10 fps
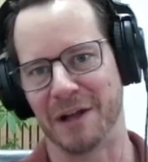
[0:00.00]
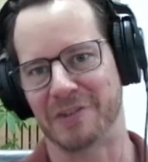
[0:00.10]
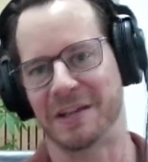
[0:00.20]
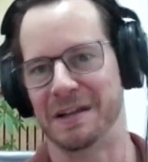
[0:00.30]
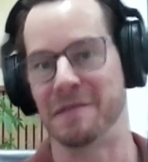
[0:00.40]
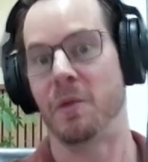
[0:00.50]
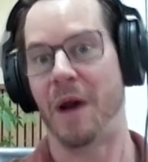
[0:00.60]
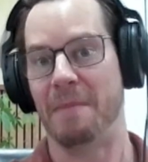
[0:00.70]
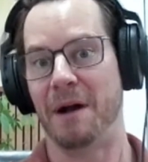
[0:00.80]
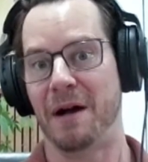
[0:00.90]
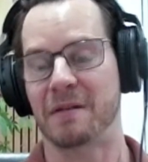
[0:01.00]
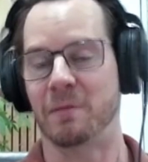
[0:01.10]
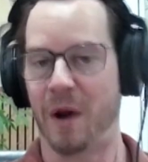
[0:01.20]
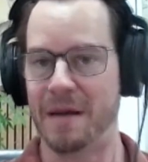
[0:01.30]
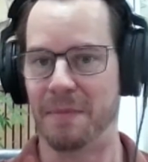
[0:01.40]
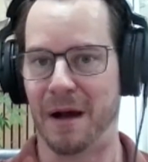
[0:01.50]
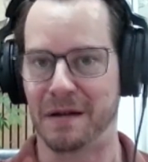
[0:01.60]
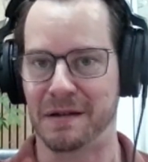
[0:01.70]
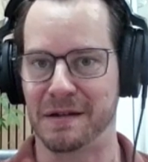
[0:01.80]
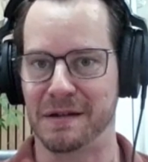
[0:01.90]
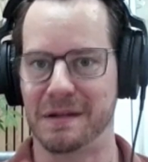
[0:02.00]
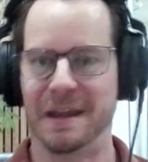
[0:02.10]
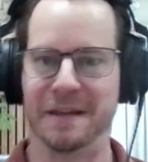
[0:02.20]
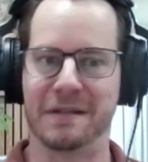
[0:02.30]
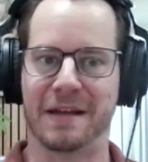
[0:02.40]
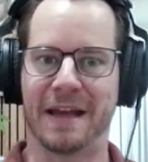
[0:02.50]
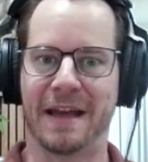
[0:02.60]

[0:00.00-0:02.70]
blockchain is the white box of white boxes. And he's like,